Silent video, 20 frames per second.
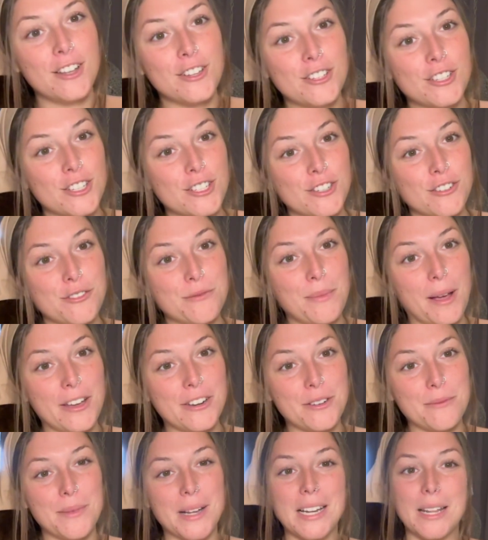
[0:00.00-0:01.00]
Just a
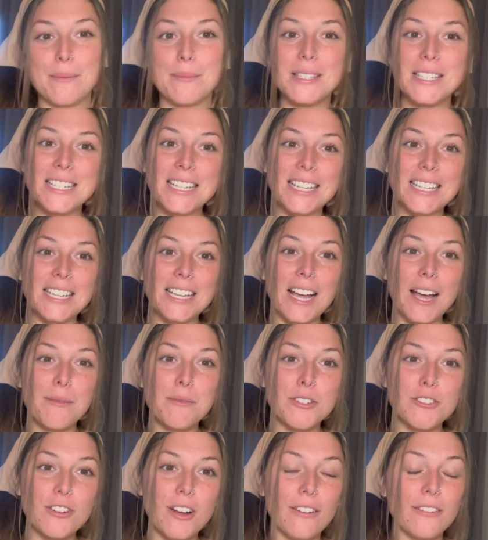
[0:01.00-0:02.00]
reminder, my name's Nini. I've
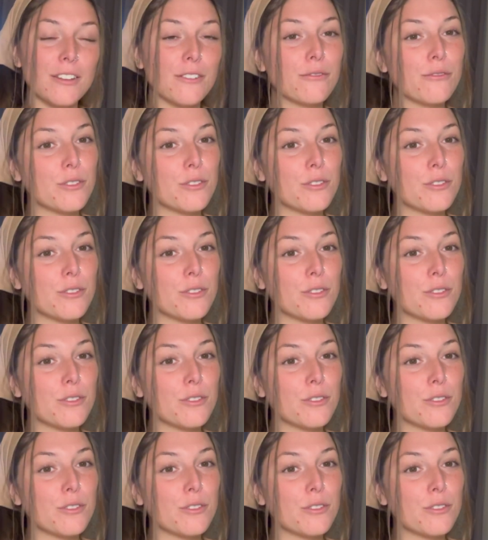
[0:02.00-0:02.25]
been traveling